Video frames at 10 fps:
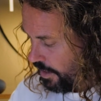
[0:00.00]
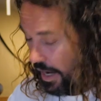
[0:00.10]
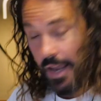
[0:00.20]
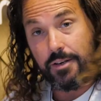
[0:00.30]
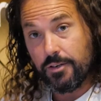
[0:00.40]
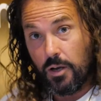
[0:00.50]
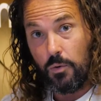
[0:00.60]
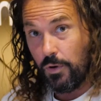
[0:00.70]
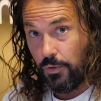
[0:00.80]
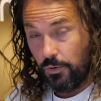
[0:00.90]
and
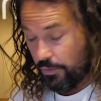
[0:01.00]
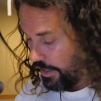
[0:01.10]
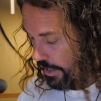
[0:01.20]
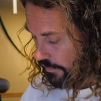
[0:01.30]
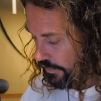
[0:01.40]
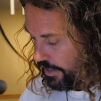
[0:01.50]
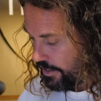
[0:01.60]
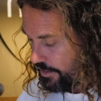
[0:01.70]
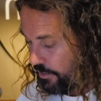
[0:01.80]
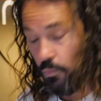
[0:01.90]
whether or not they have
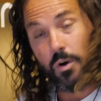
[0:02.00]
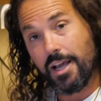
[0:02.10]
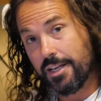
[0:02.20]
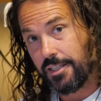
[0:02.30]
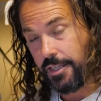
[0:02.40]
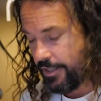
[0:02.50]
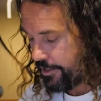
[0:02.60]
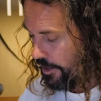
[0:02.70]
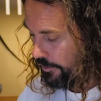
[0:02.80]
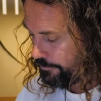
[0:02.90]
kids and what age the
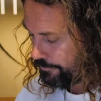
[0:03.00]
kids are.